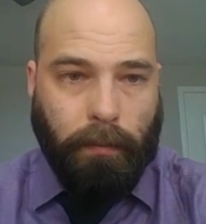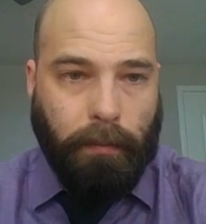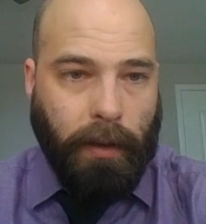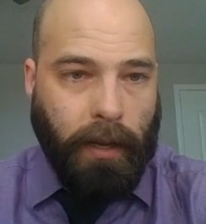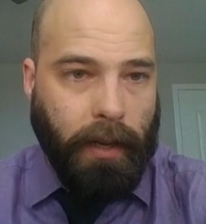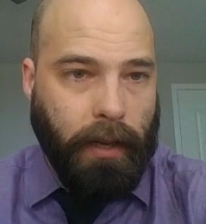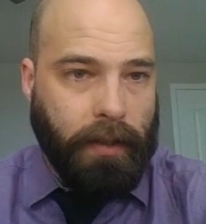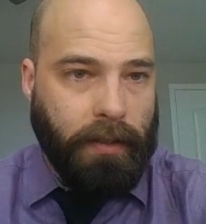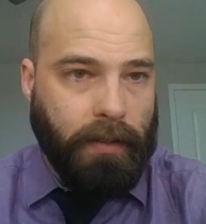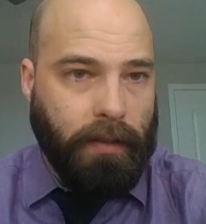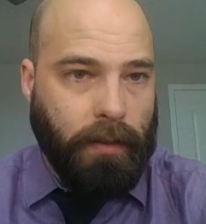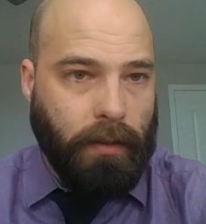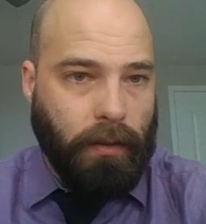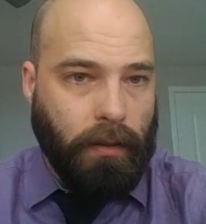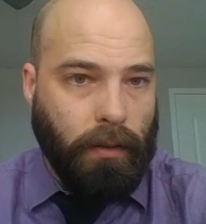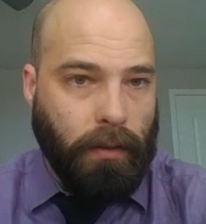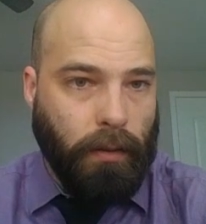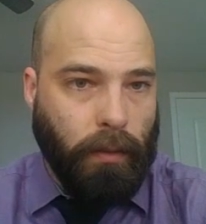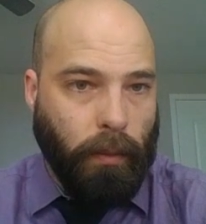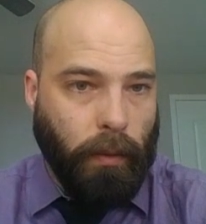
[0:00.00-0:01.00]
But
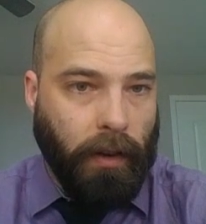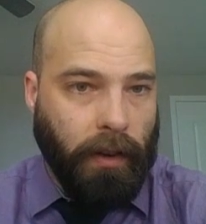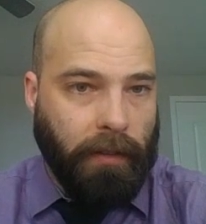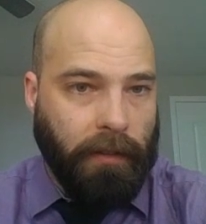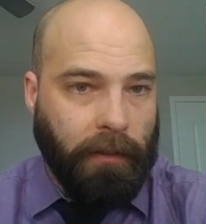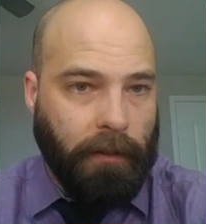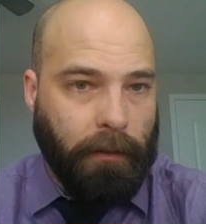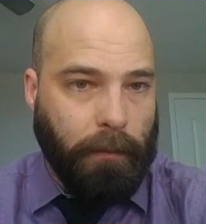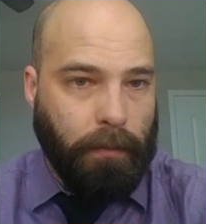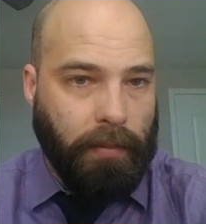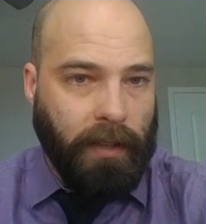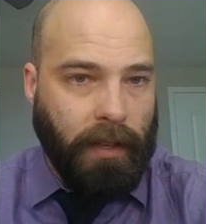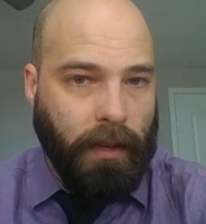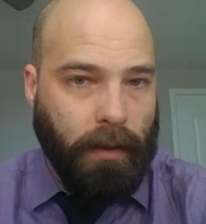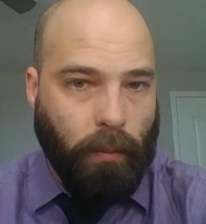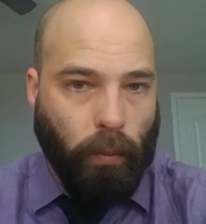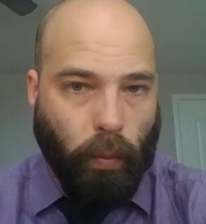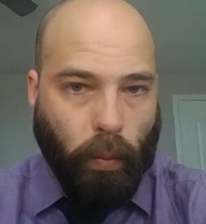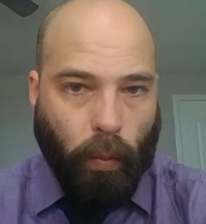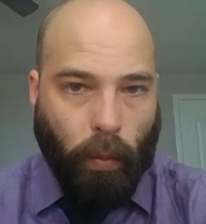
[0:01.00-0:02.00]
we're going to
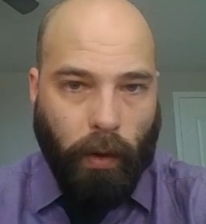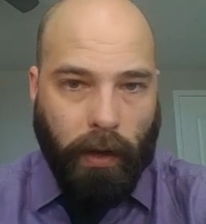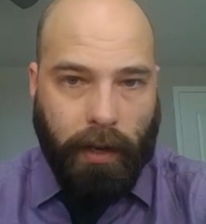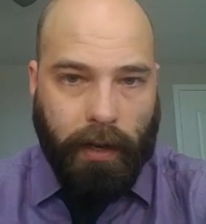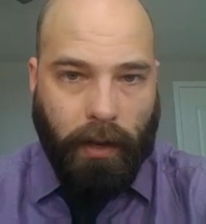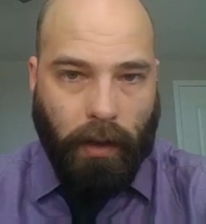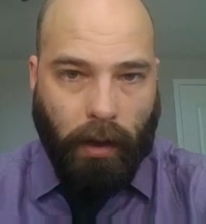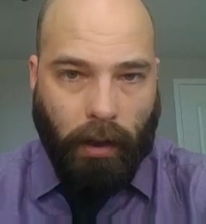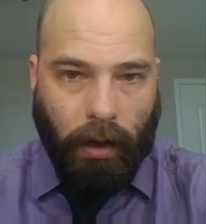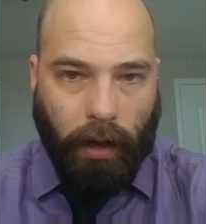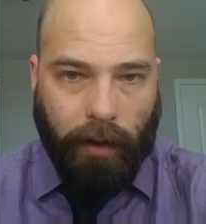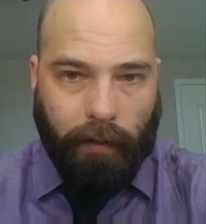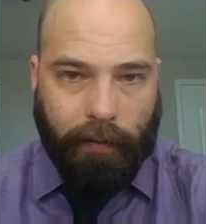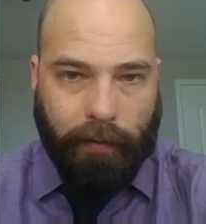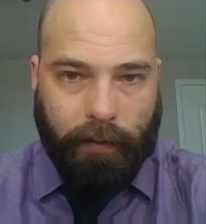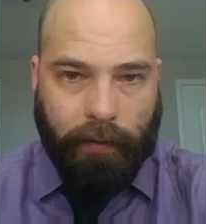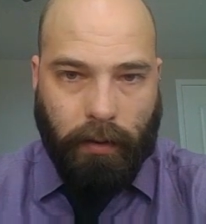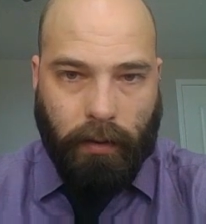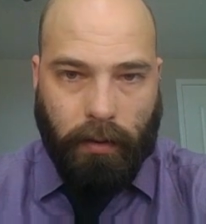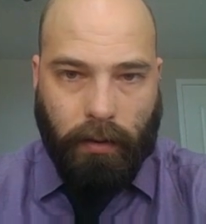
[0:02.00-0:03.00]
split one
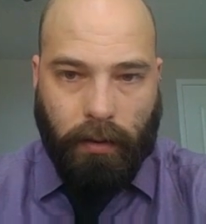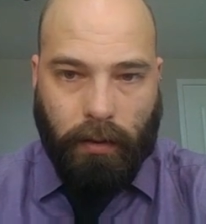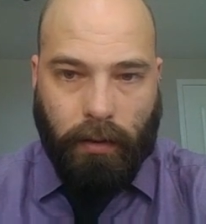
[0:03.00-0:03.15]
off,